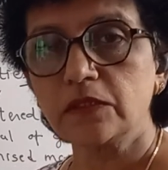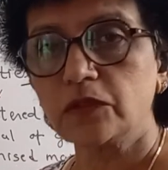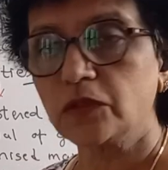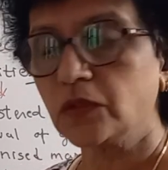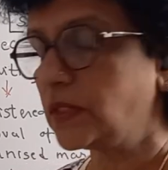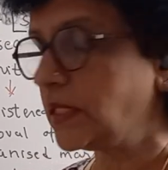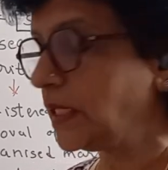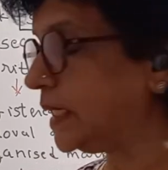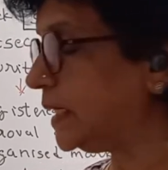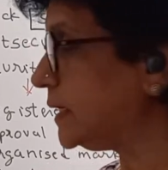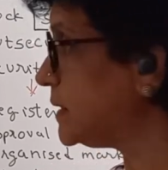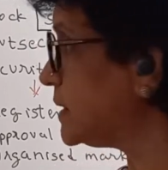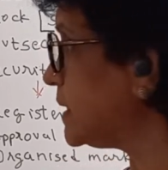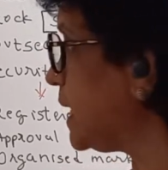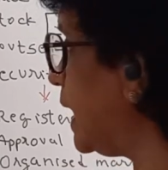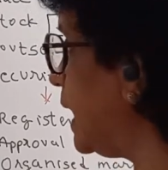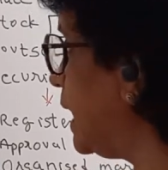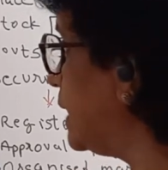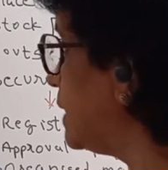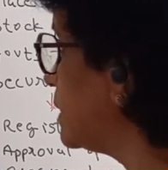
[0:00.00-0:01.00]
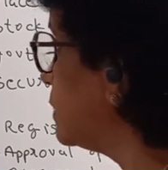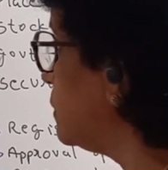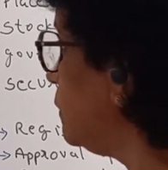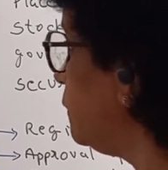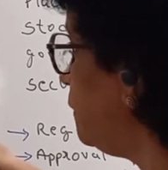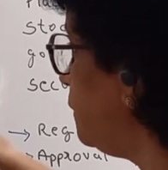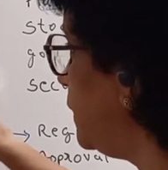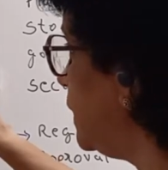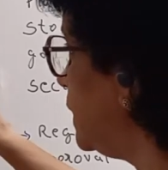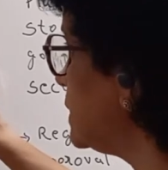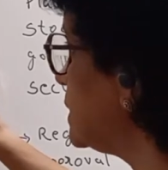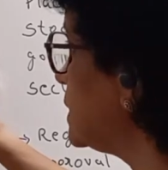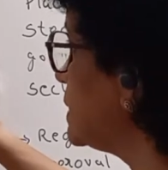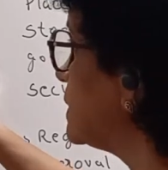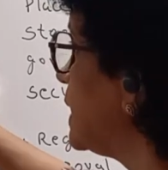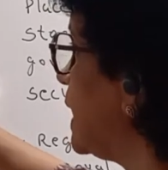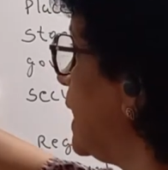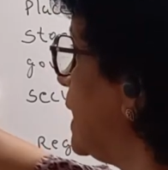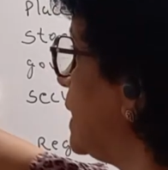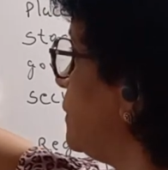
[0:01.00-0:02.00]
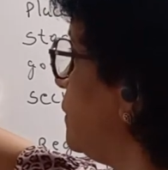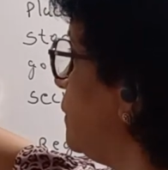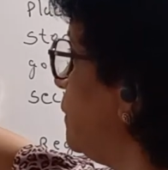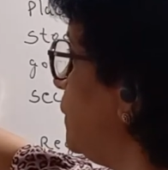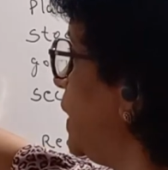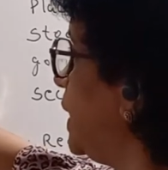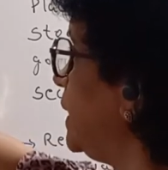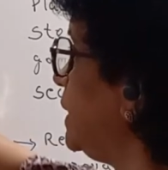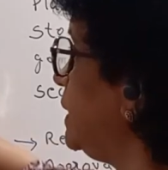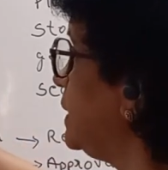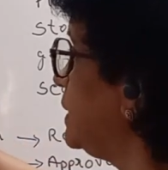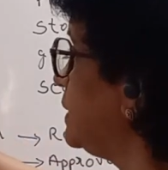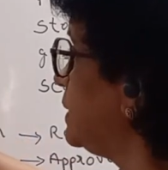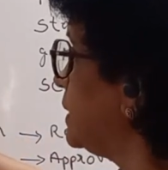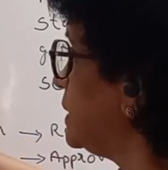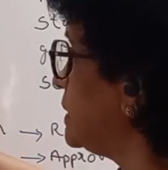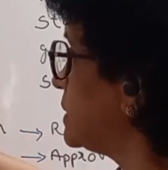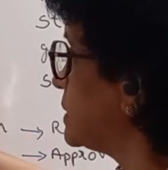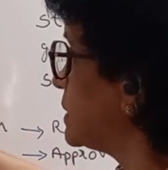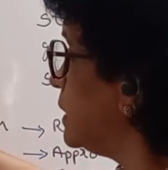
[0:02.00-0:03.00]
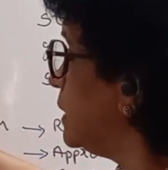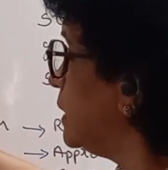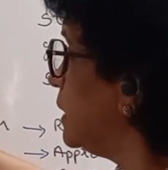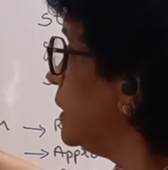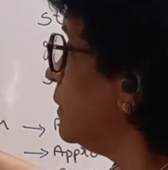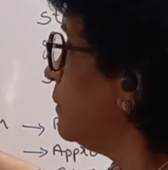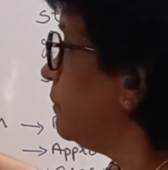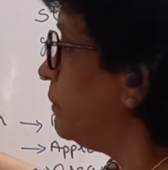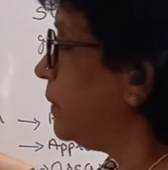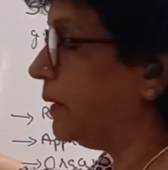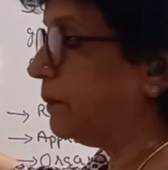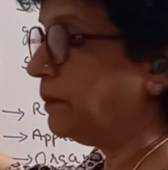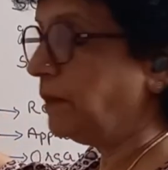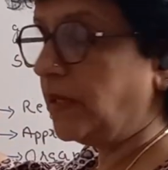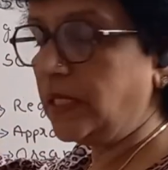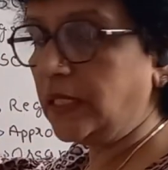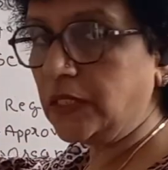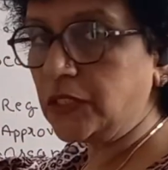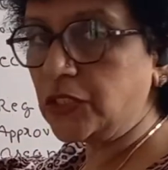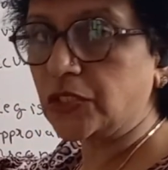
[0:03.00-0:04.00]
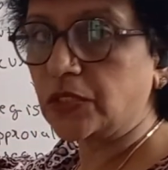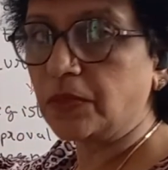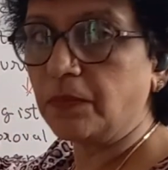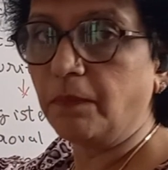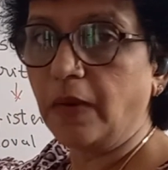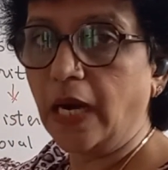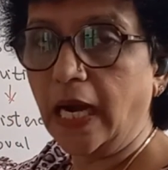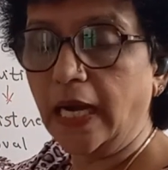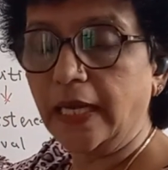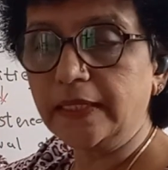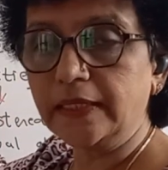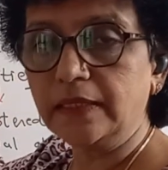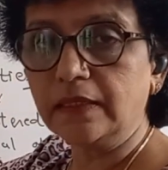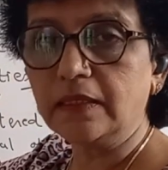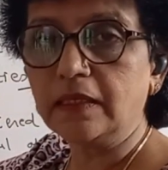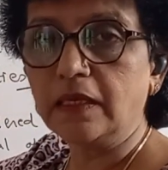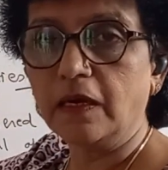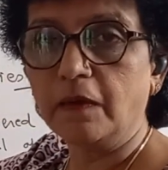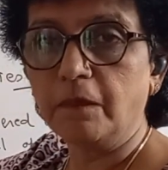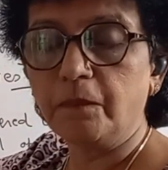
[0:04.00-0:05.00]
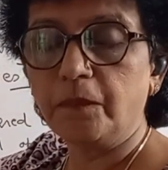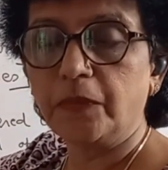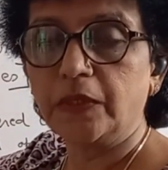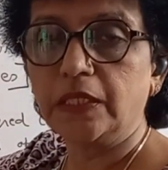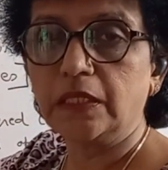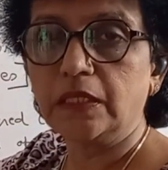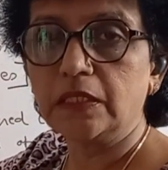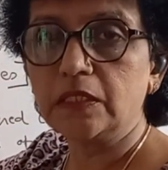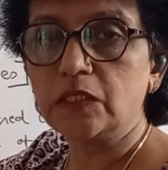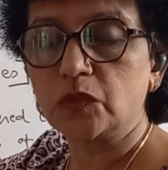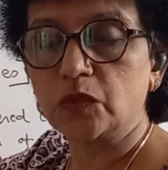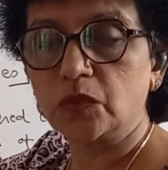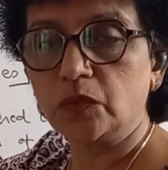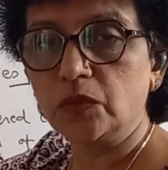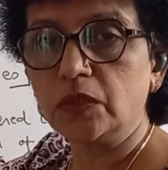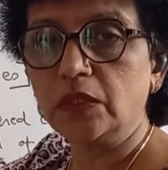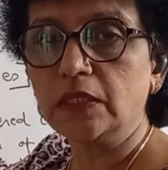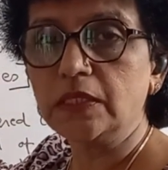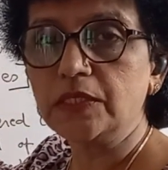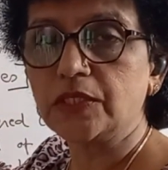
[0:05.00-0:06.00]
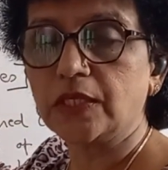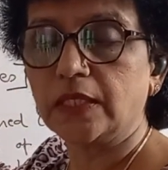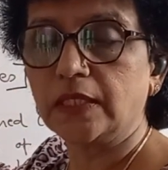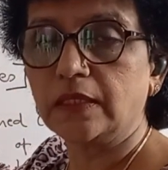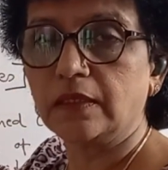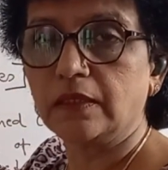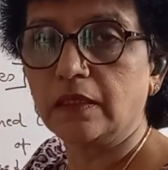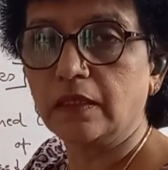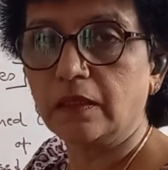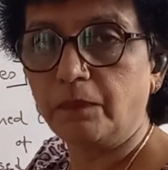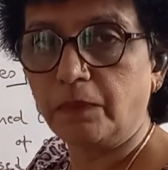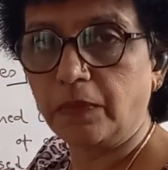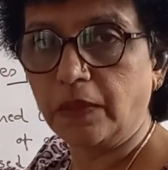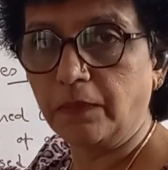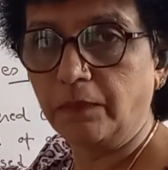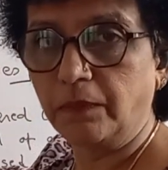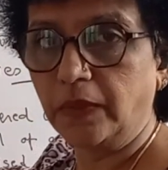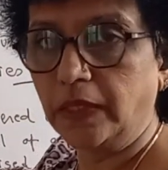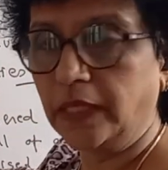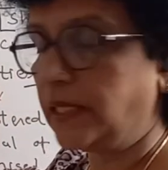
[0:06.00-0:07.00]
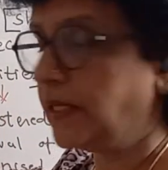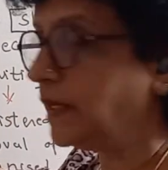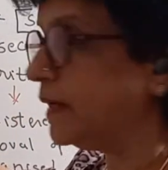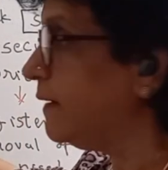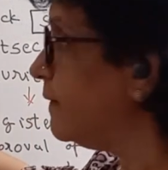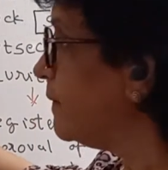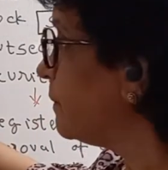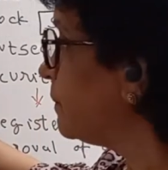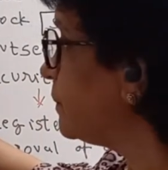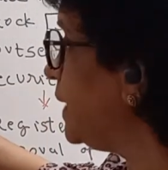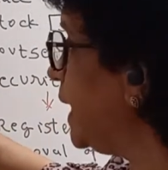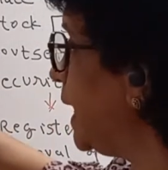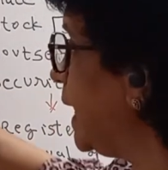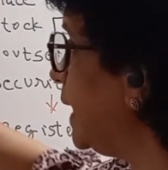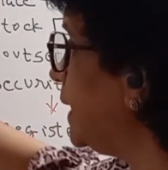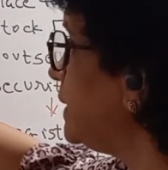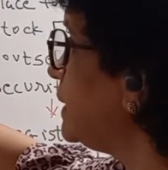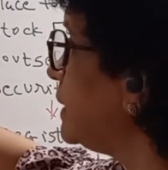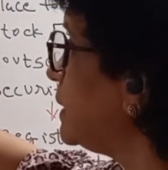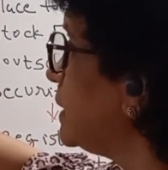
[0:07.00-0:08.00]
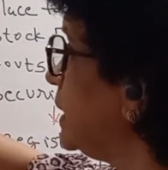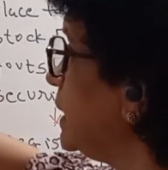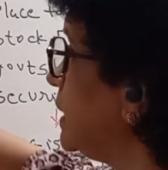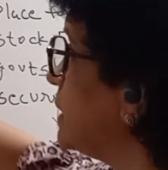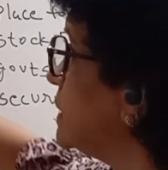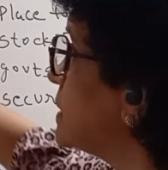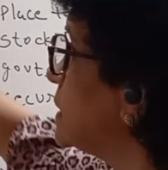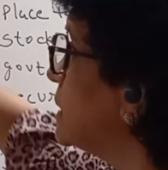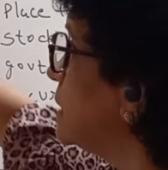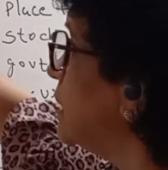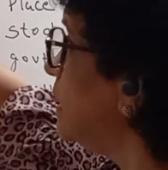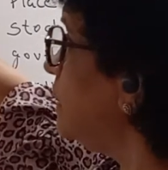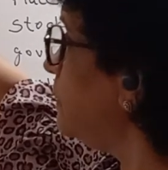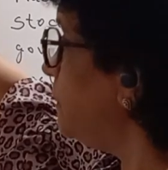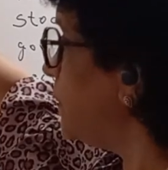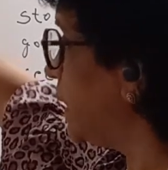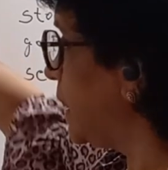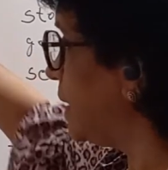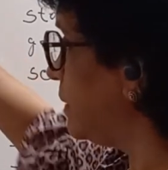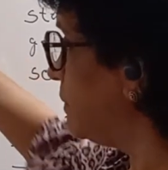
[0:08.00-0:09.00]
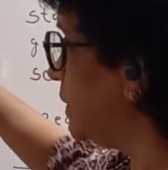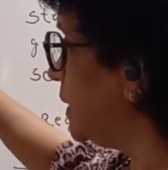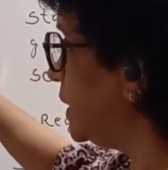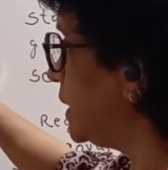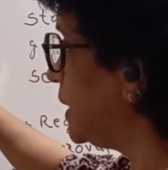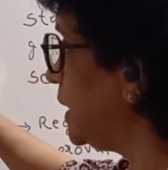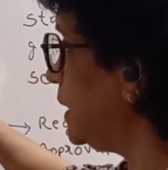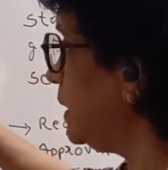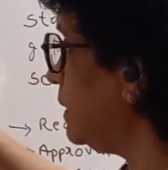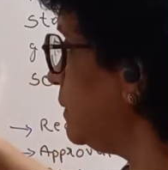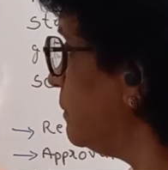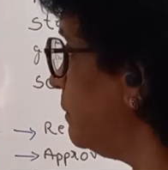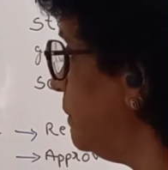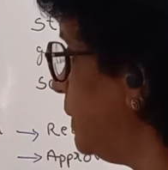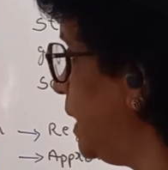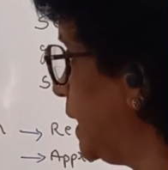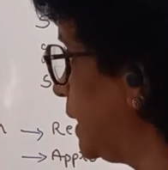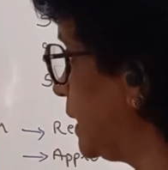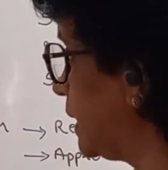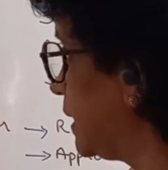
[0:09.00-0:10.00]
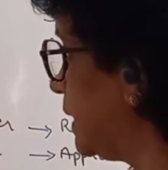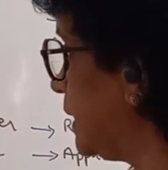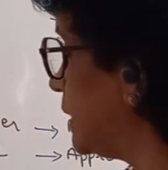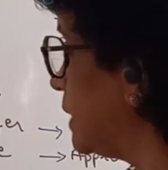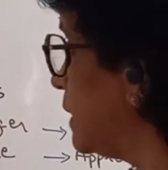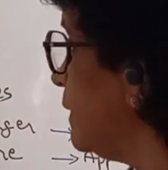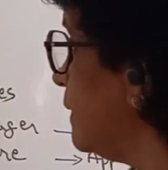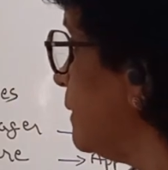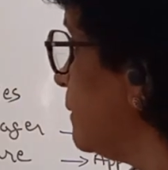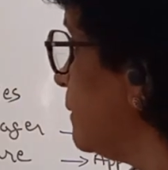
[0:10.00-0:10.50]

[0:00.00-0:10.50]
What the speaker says: So these are the first time when it is published by the companies to the general public, that is the primary market.